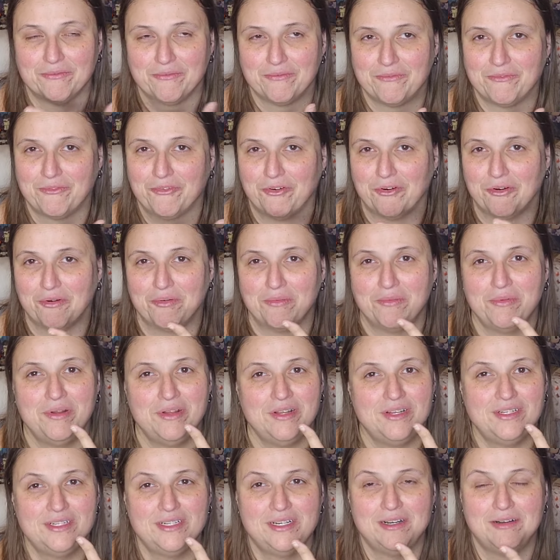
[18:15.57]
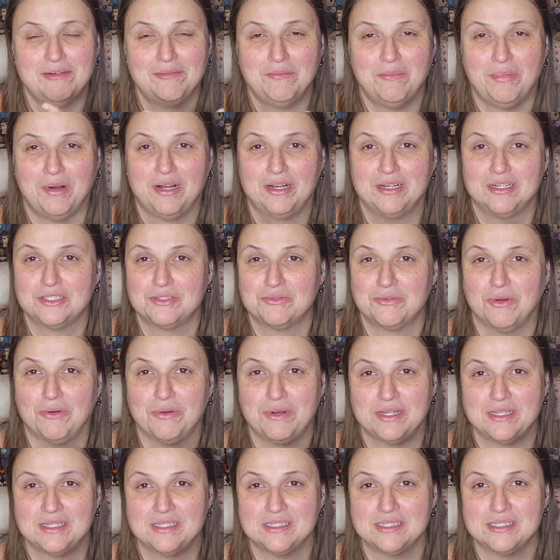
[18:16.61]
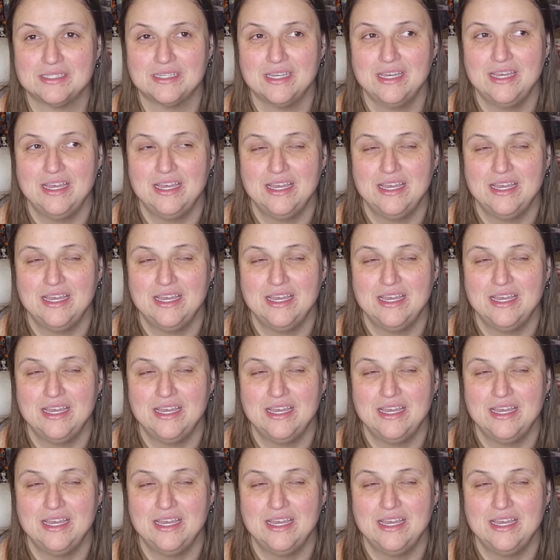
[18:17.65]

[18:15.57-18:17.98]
for bugs, rodents